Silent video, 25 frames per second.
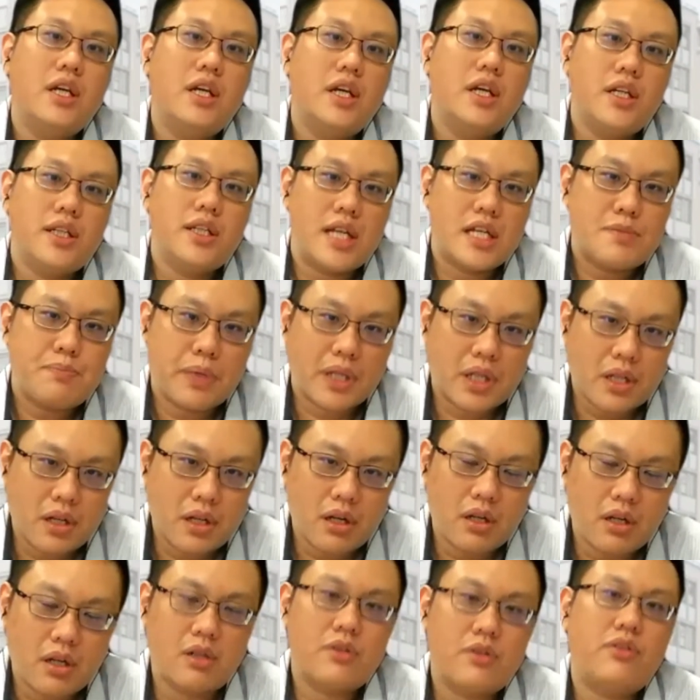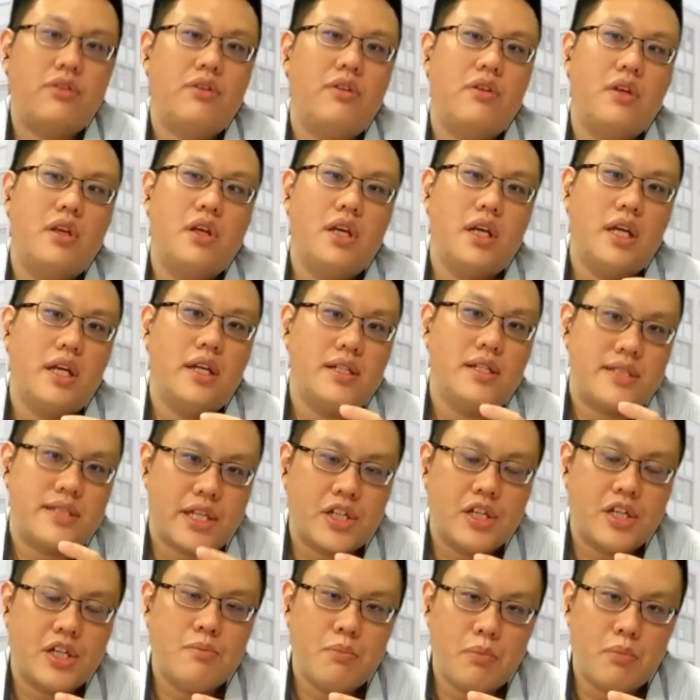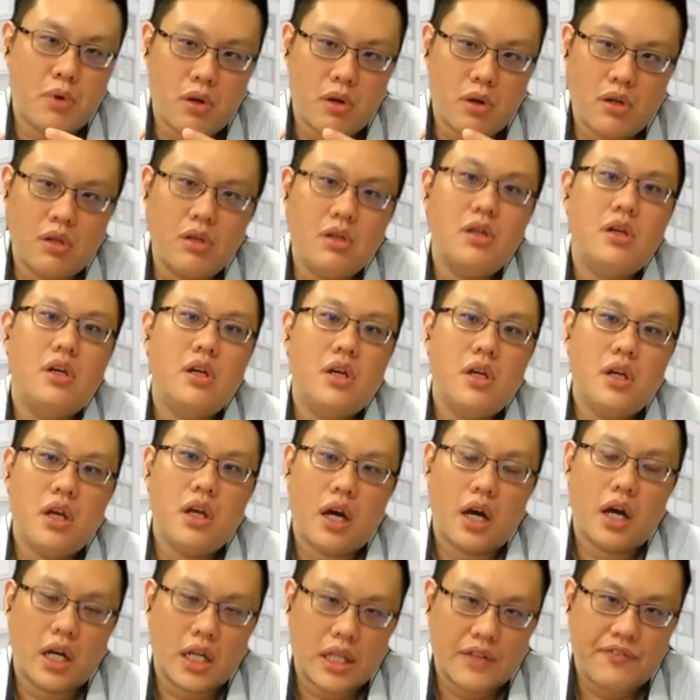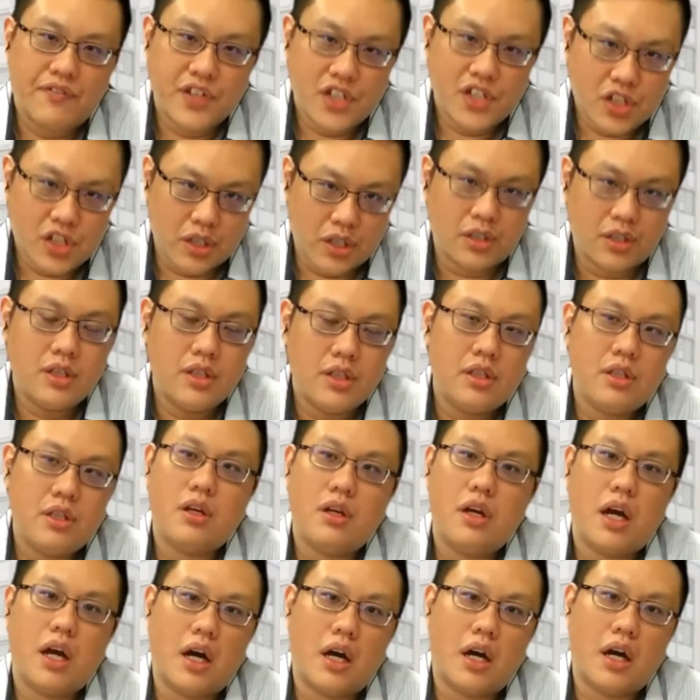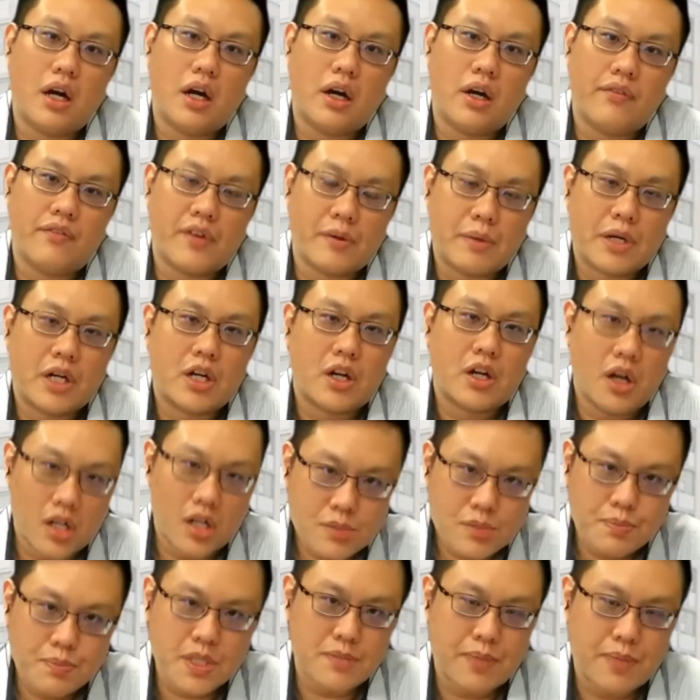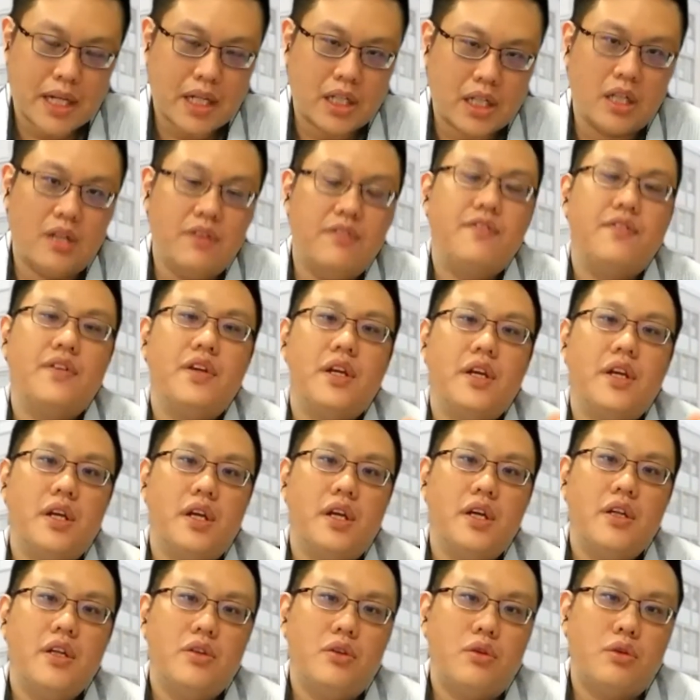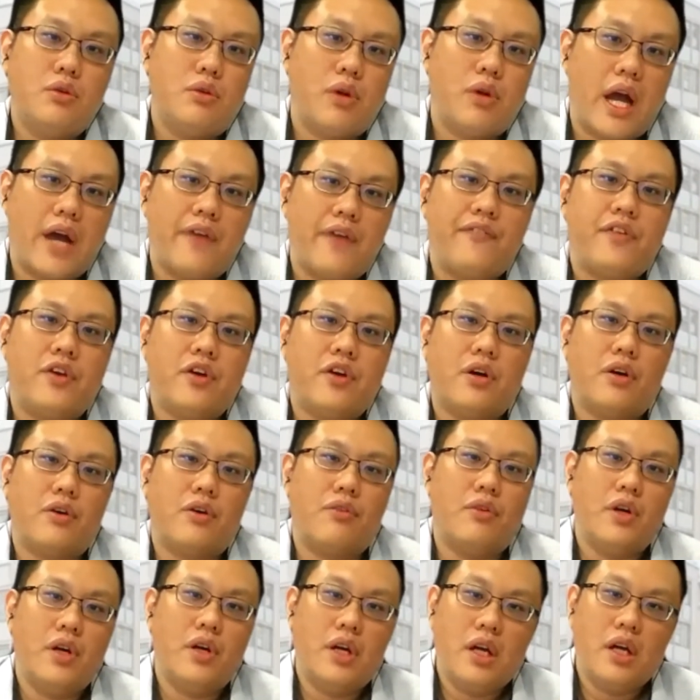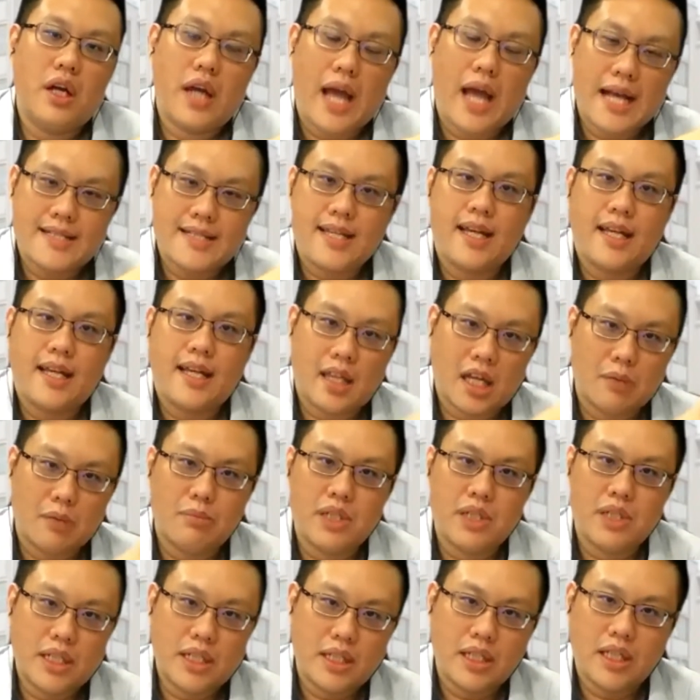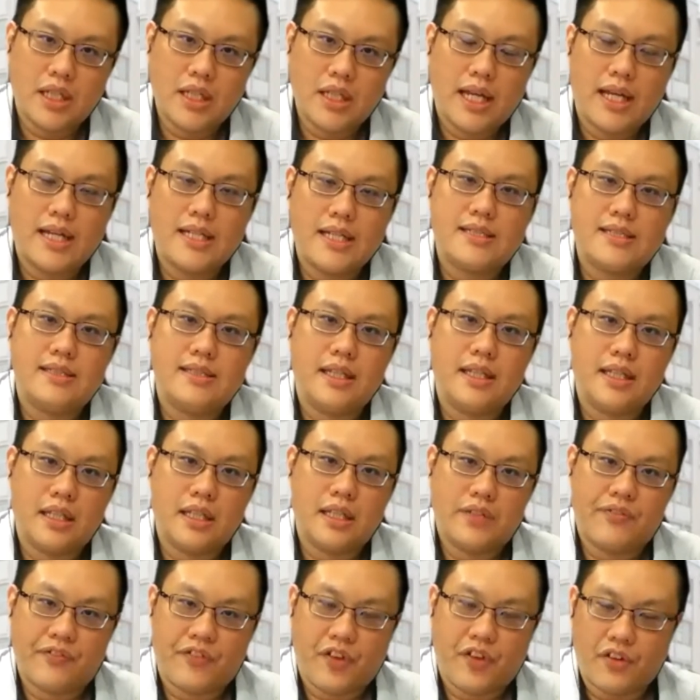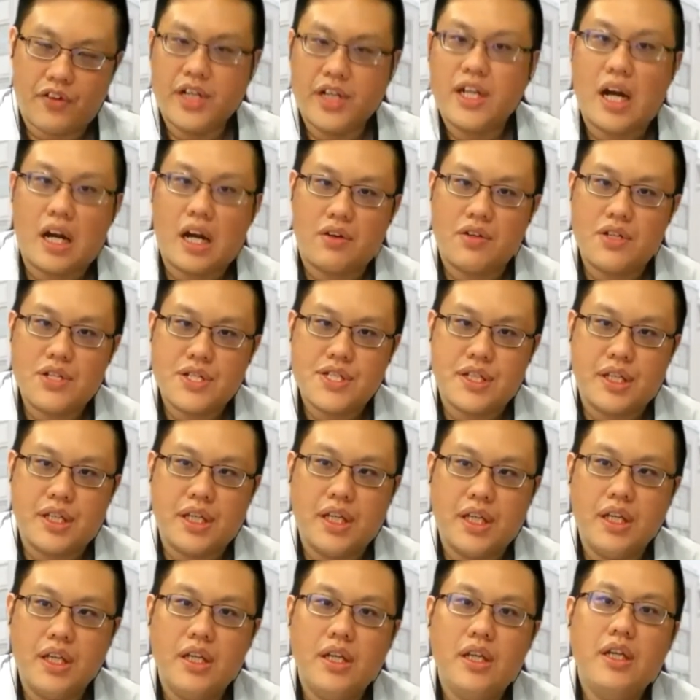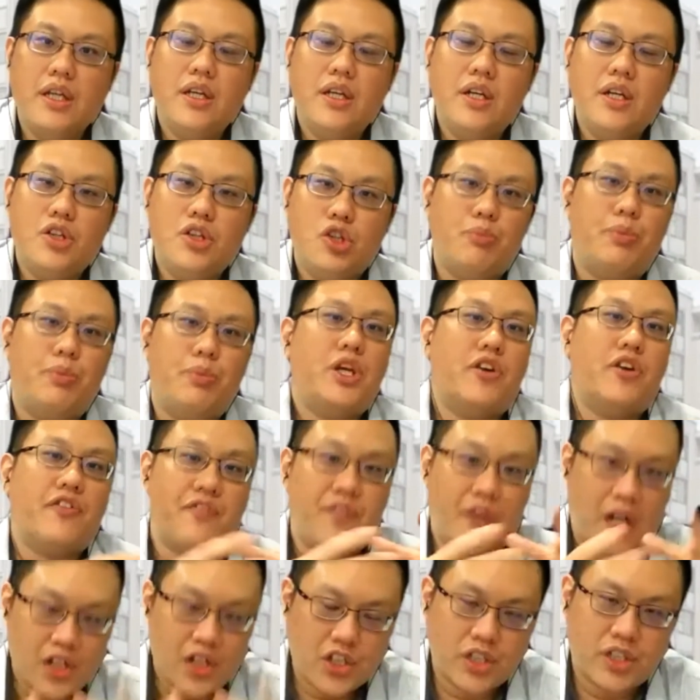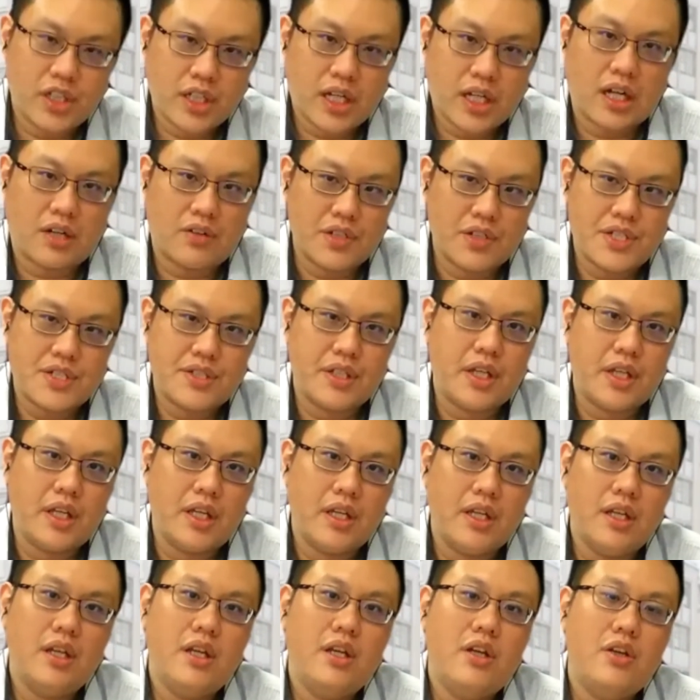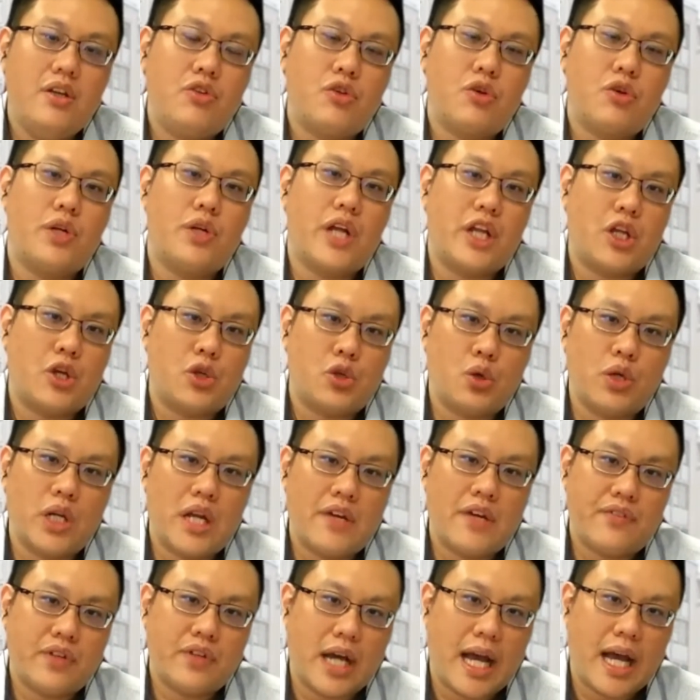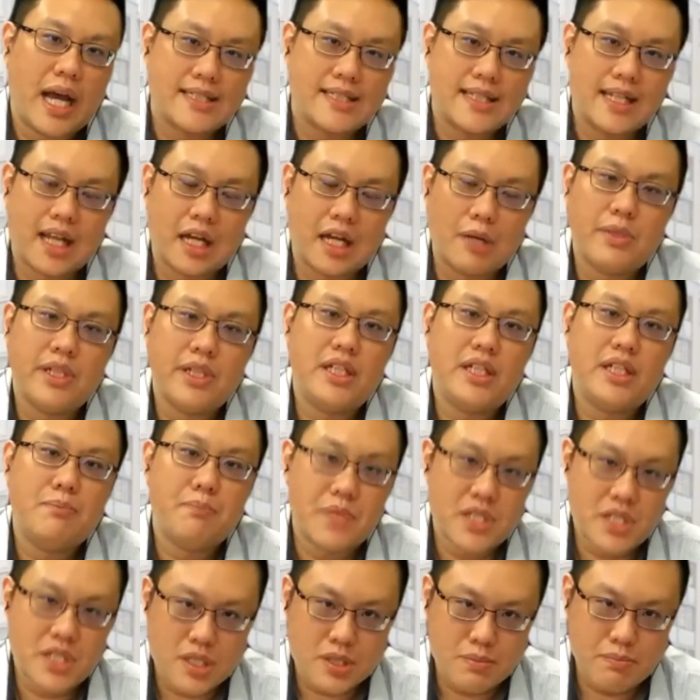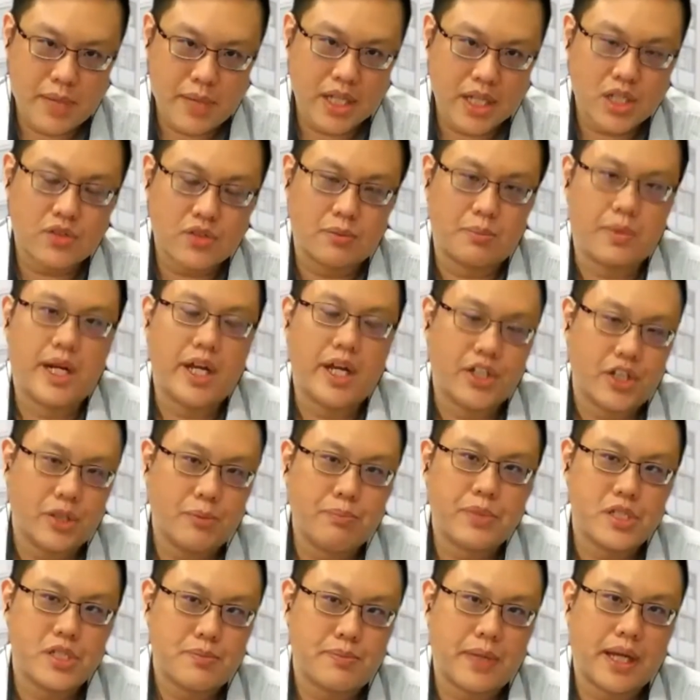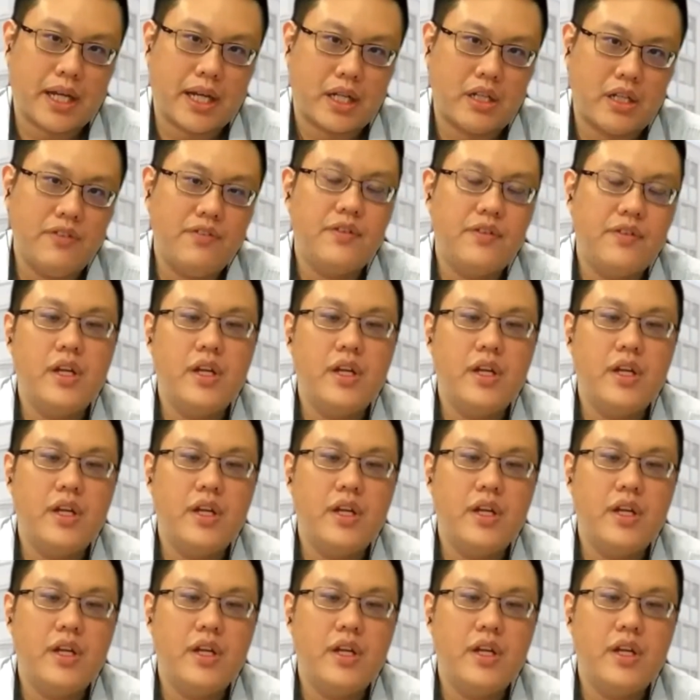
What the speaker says: That's because it is actually more efficient from a cost perspective to have your asset and liability that is in a foreign currency to be your functional currency, so that you don't have an asset liability mismatch from a hedging perspective.